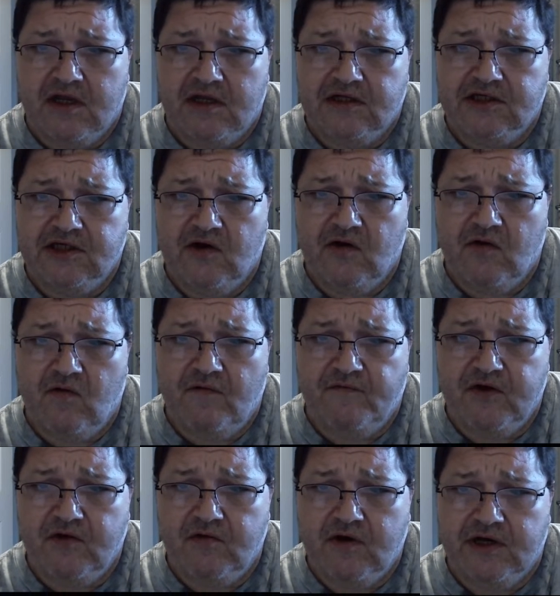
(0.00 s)
So
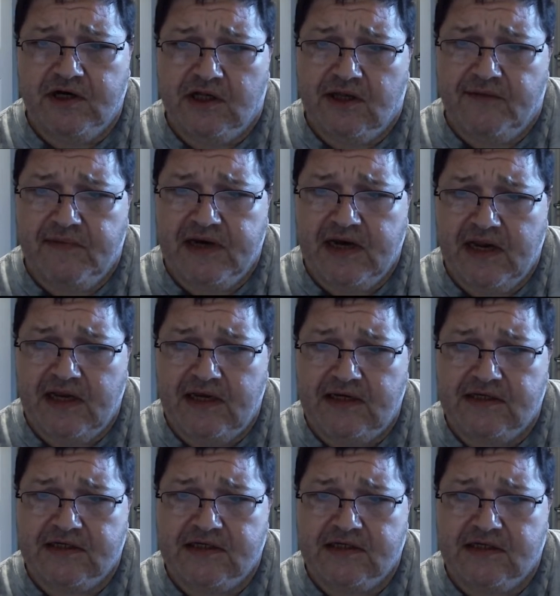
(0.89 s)
if you can
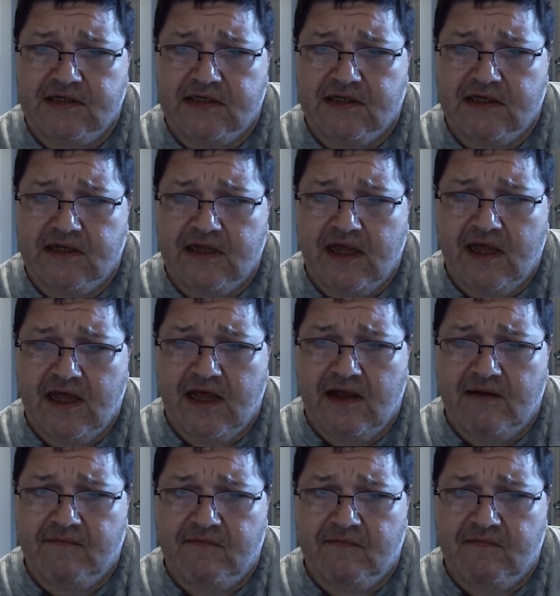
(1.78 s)
eliminate
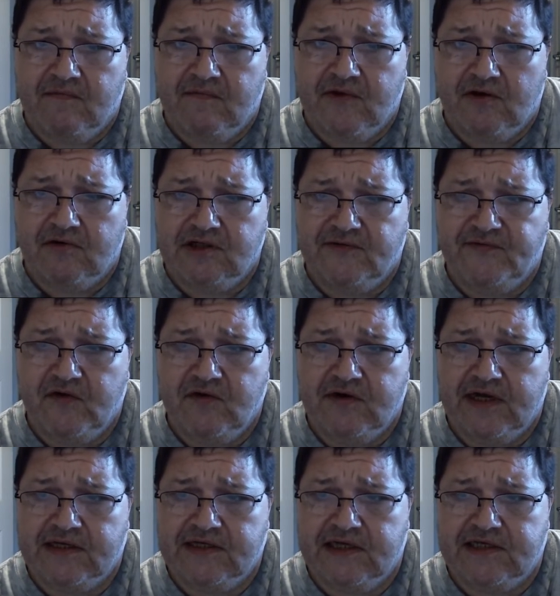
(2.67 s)
those food
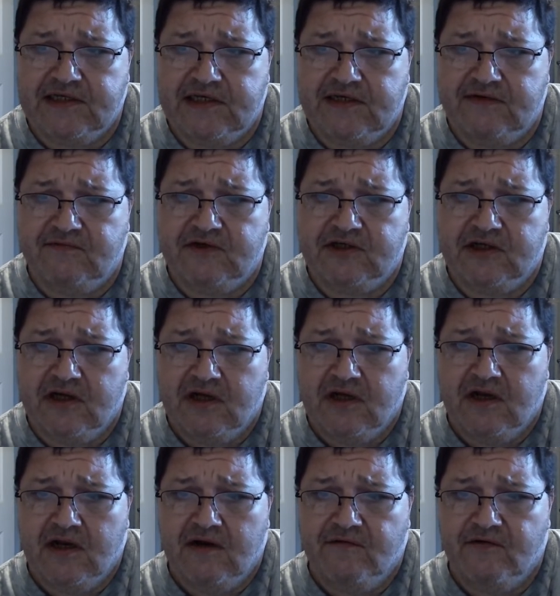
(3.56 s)
additives
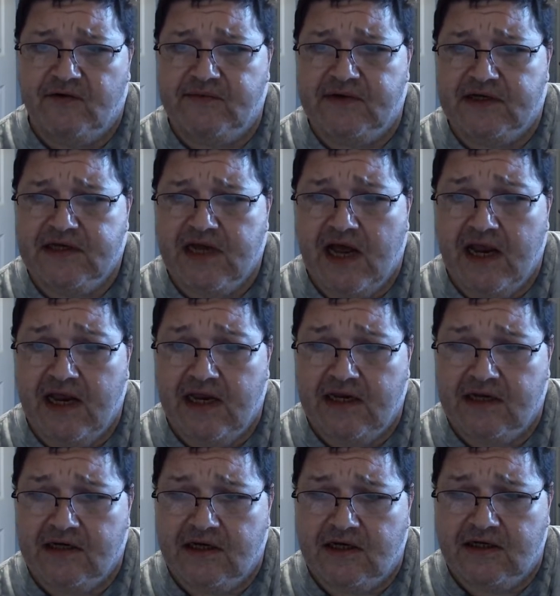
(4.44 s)
from your
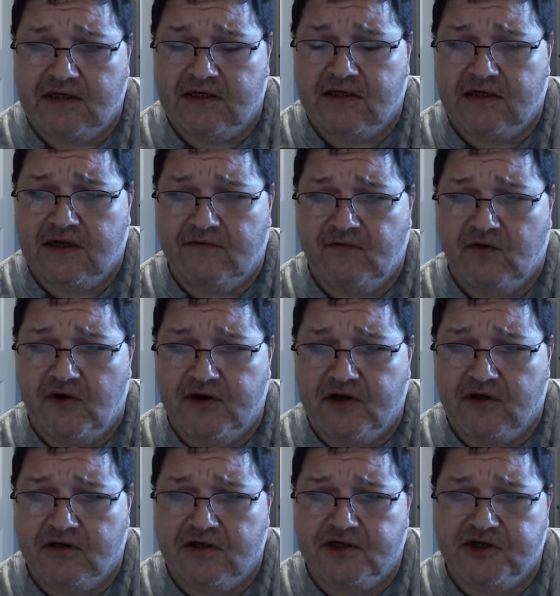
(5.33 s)
diet and avoid
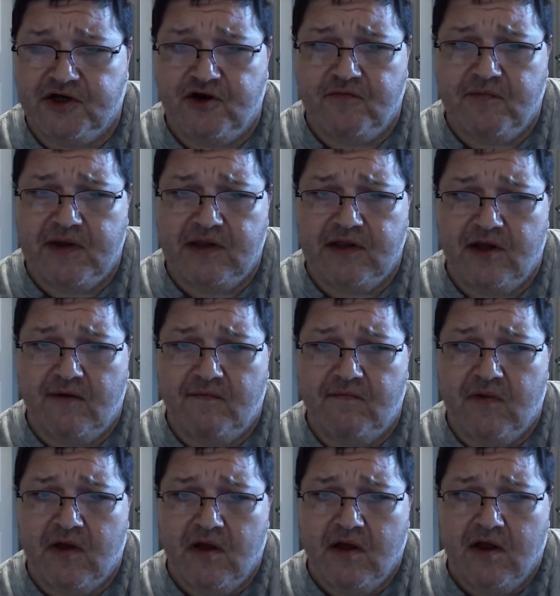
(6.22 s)
consuming
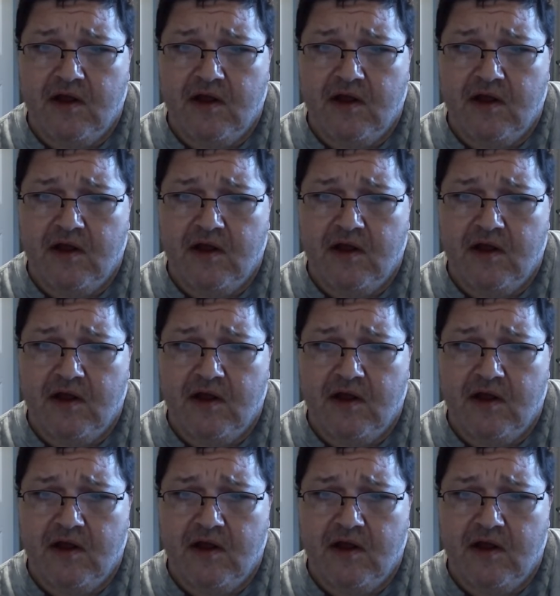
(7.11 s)
them,